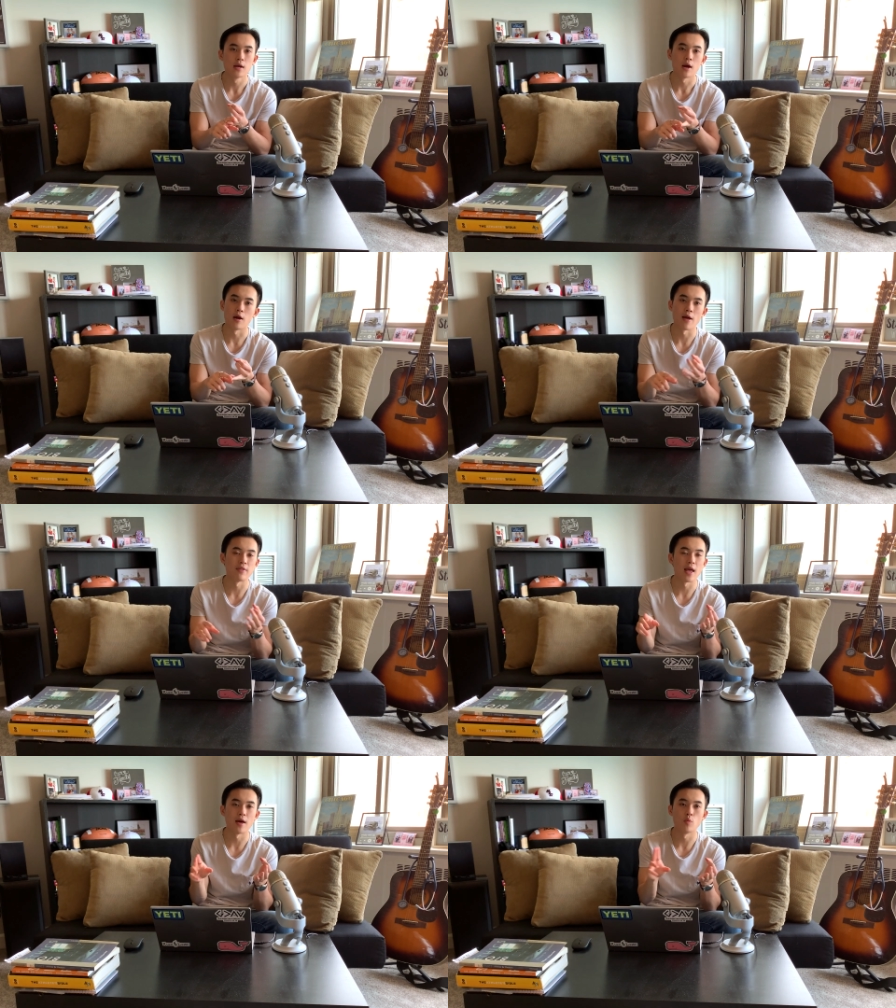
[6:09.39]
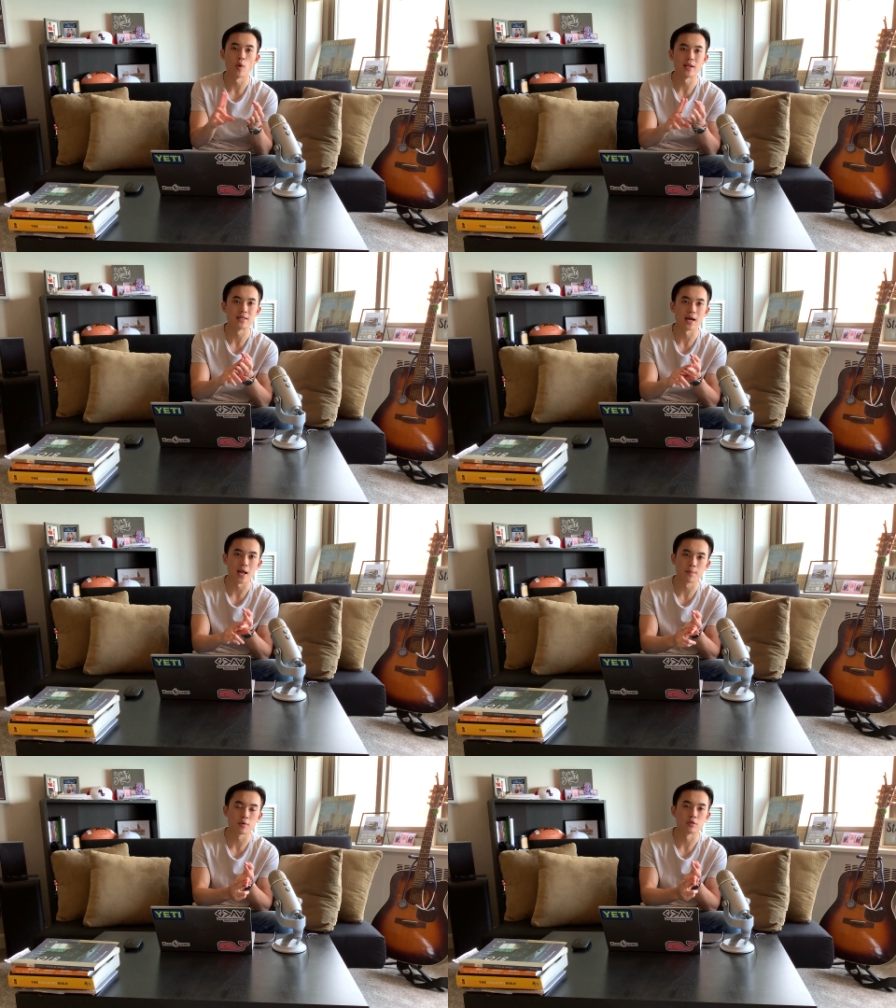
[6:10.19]
uh, have they had wet
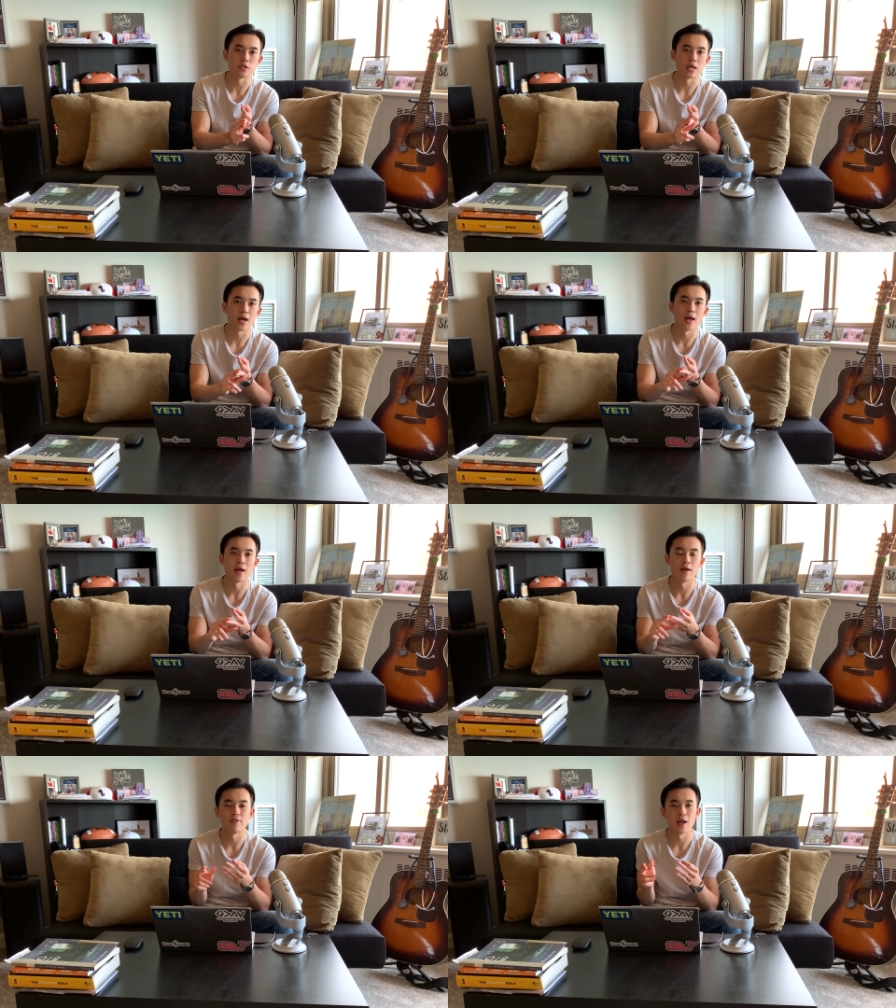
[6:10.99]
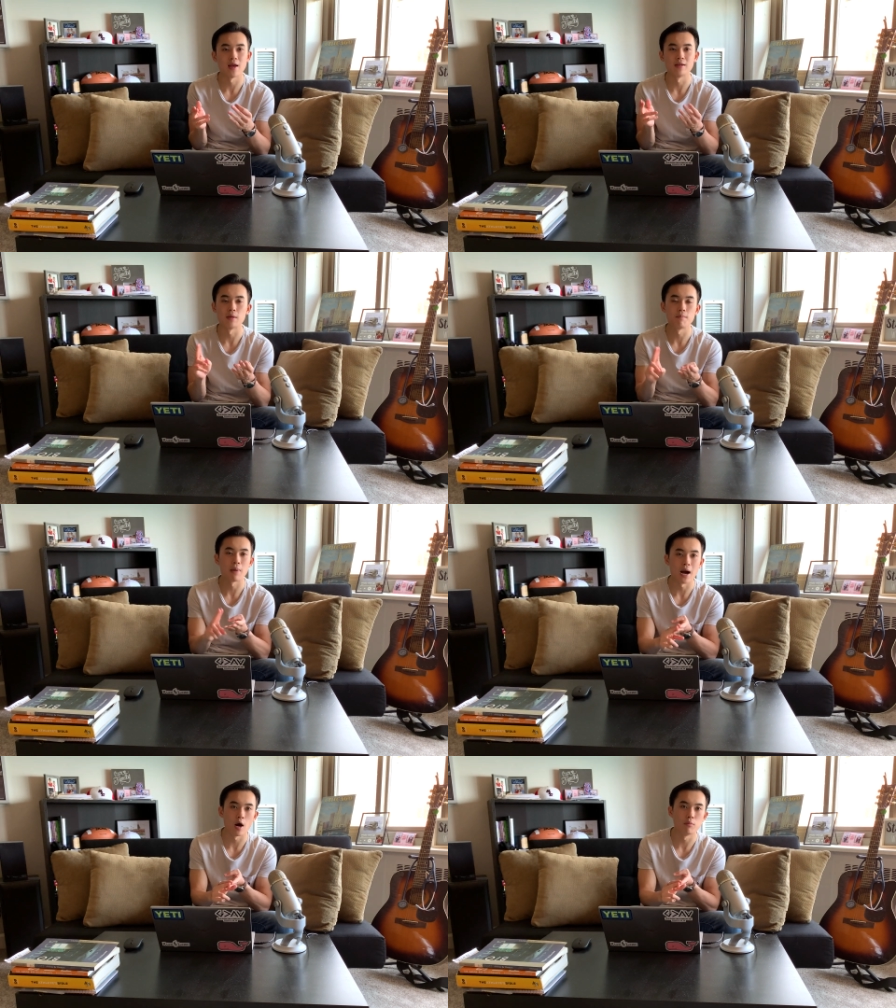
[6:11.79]
diapers yet, have they had any
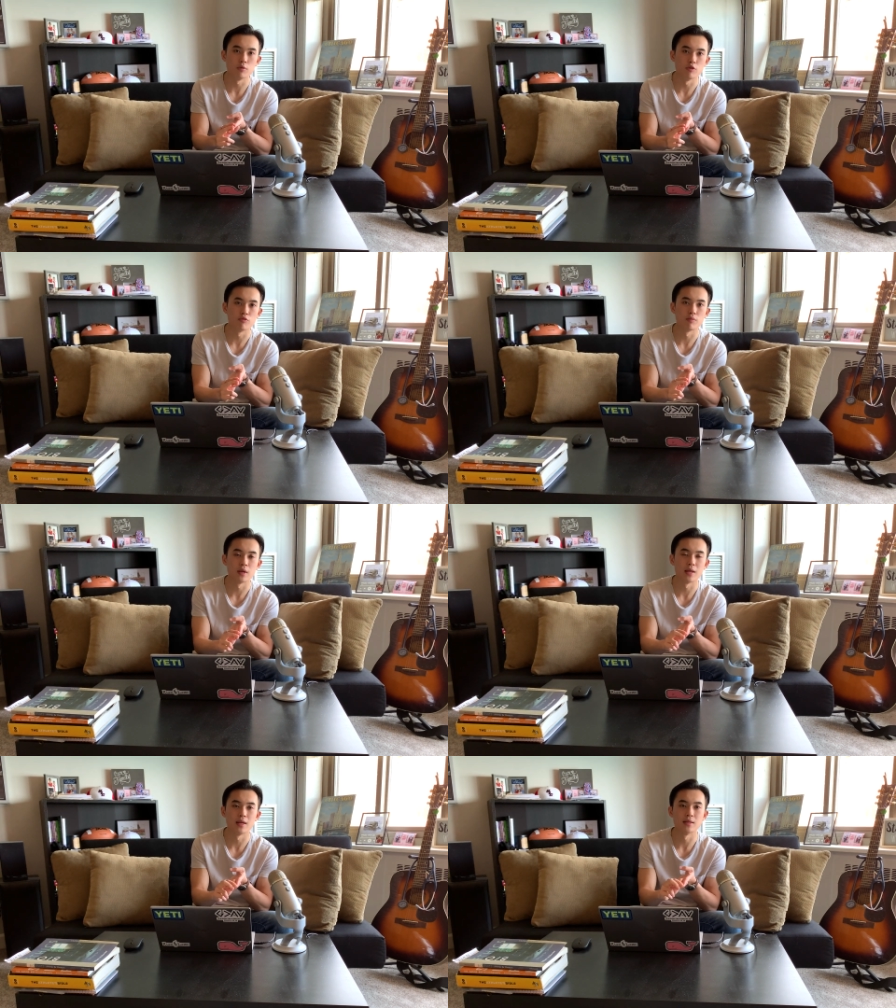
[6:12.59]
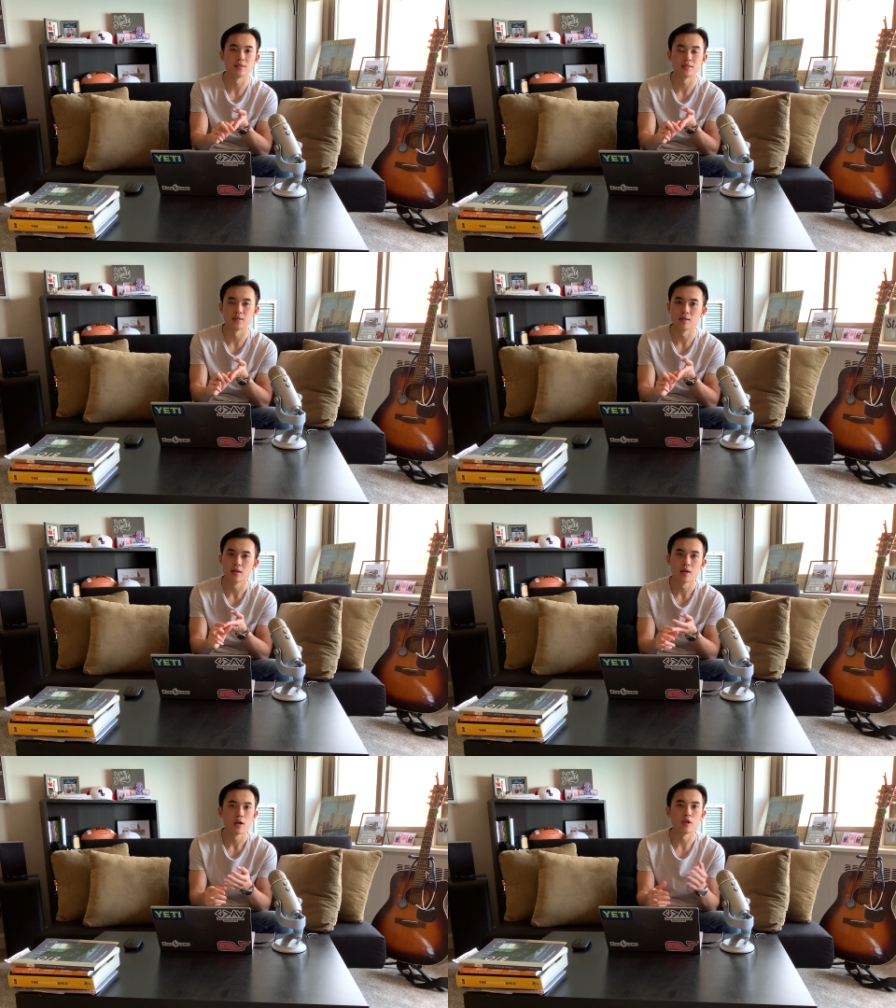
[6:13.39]
bowel movements, and
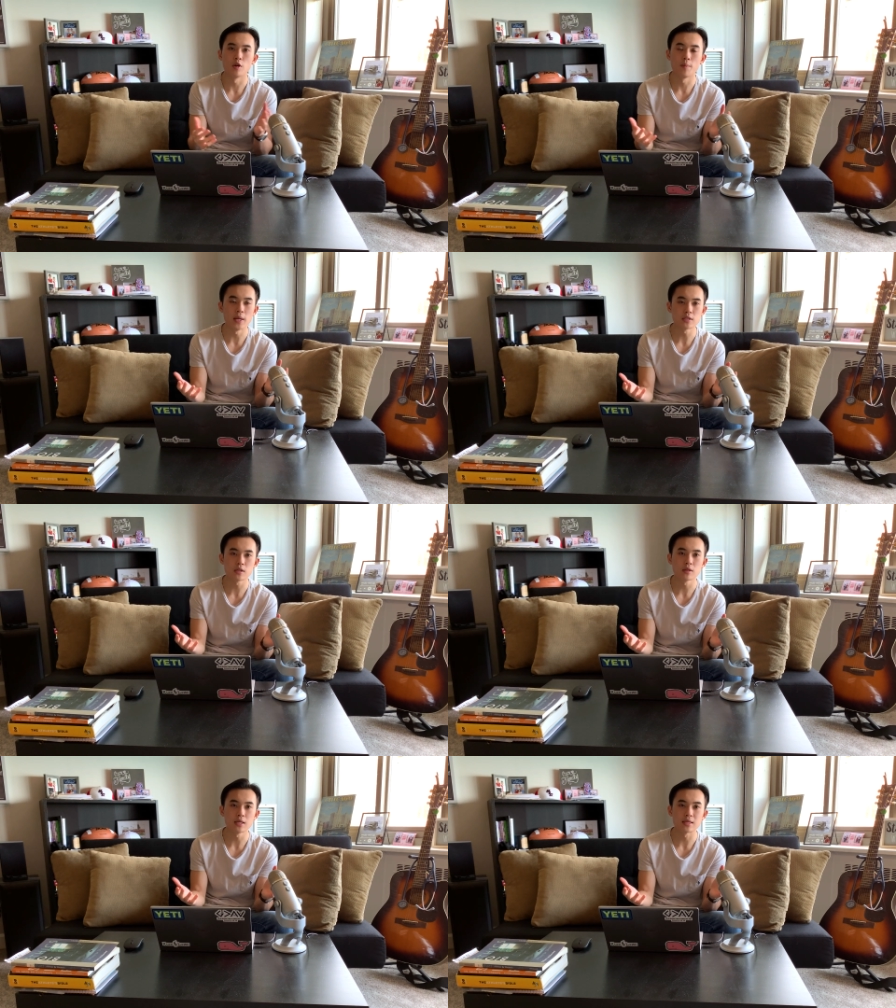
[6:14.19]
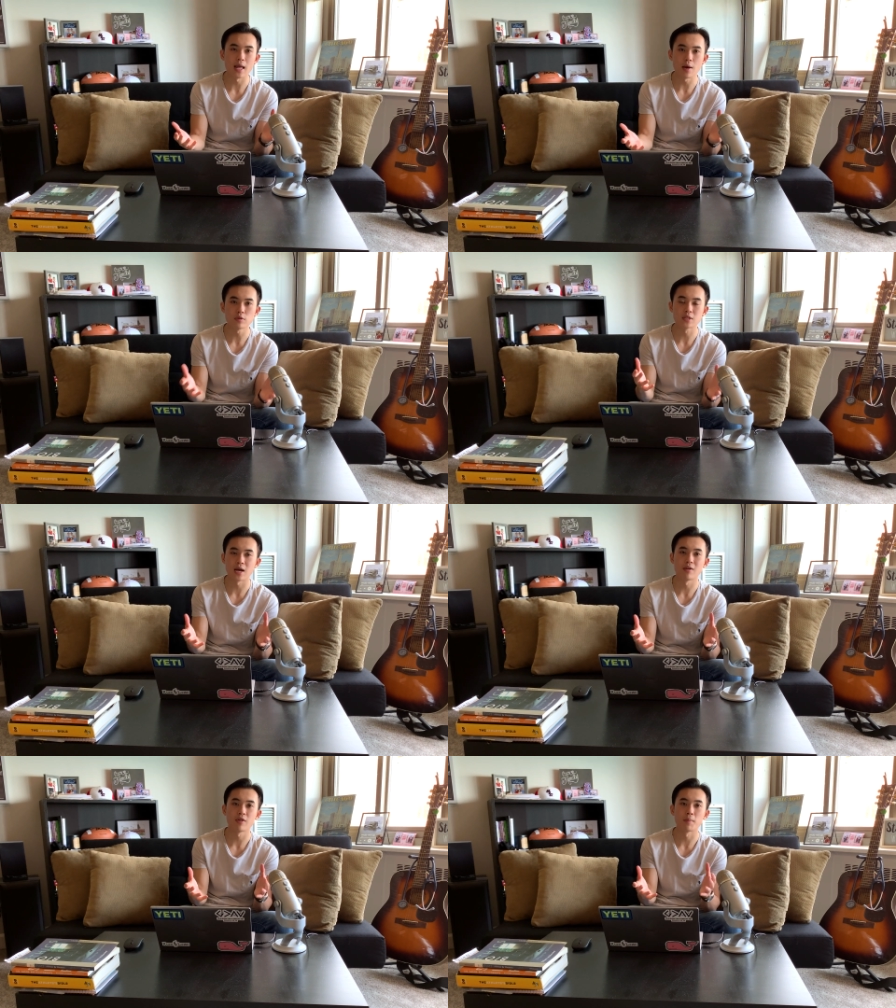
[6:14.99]
you know, basically that was
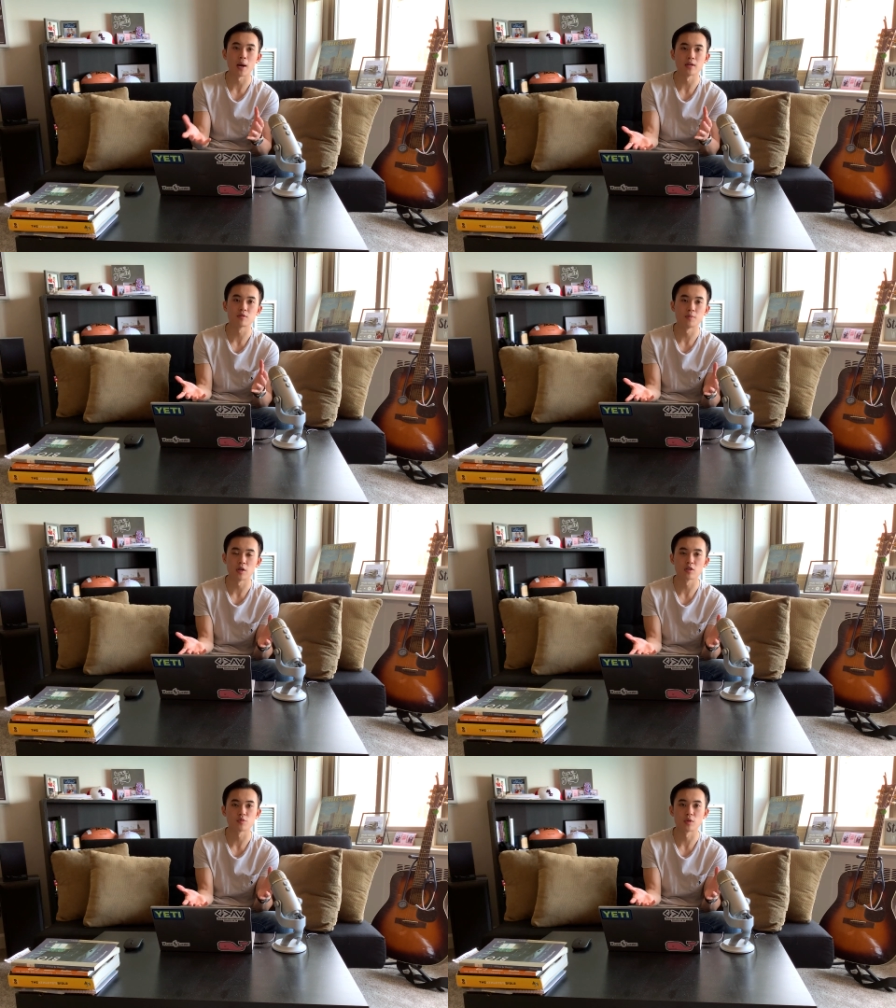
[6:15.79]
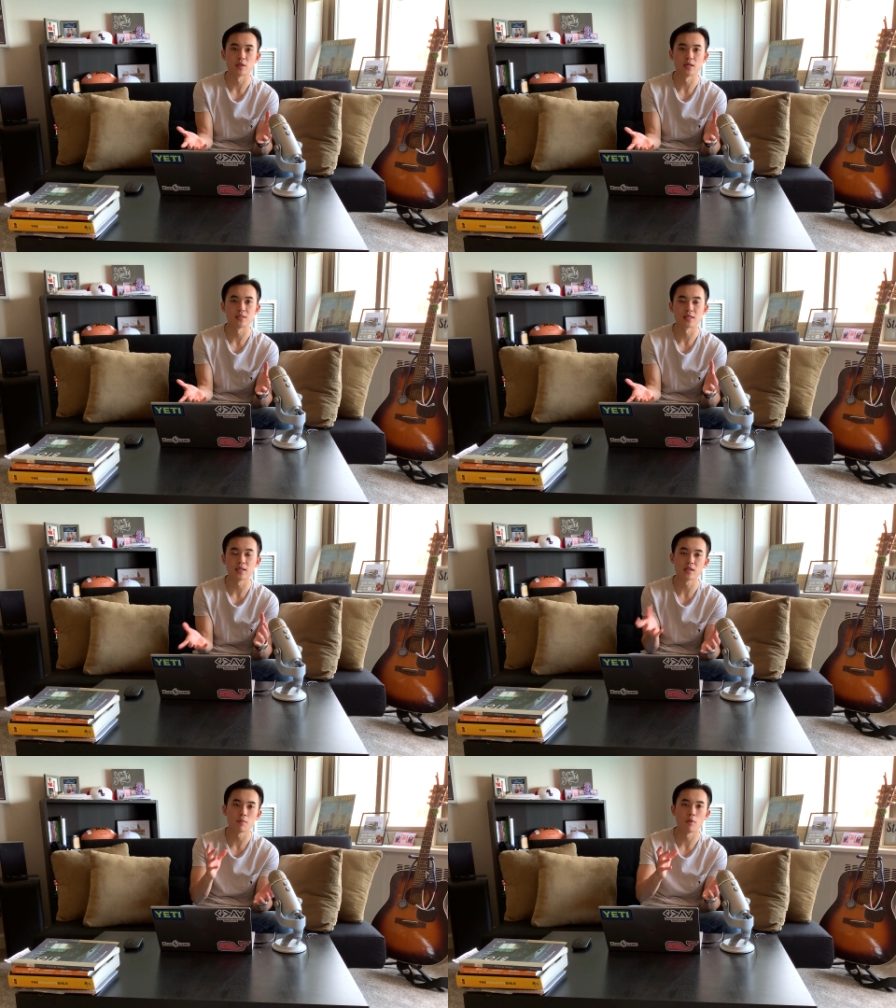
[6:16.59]
kind of like my experience with this. I
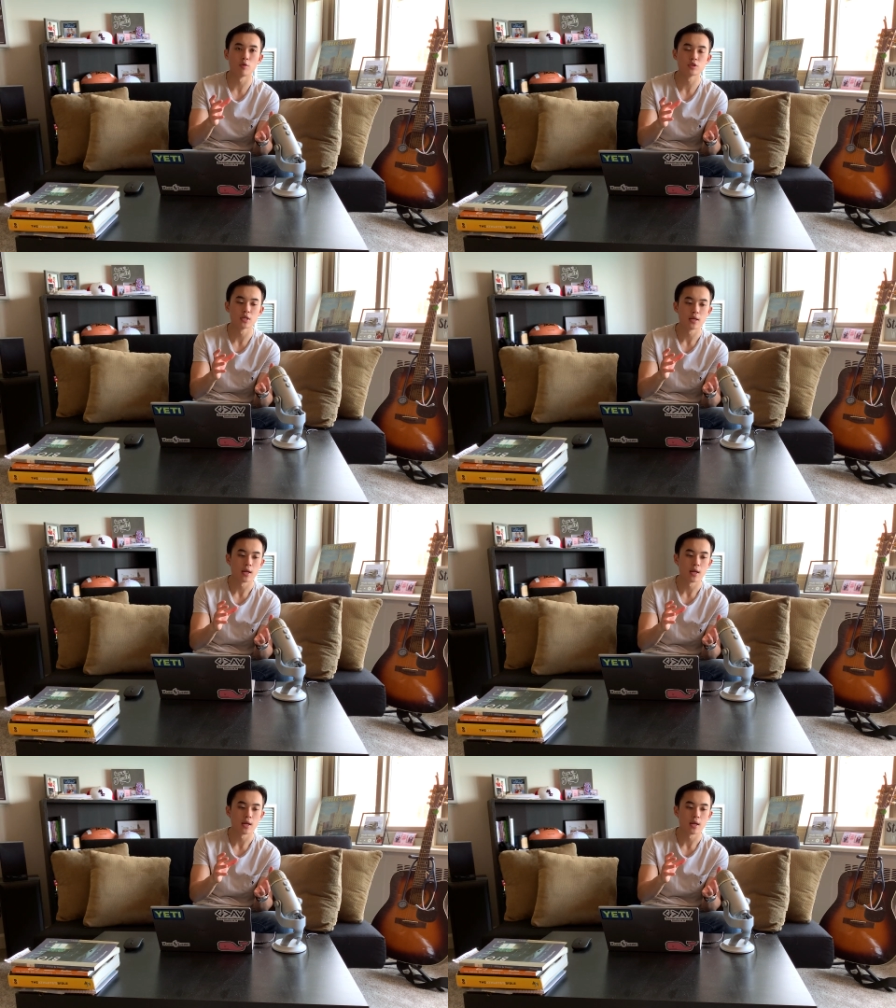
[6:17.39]
think the most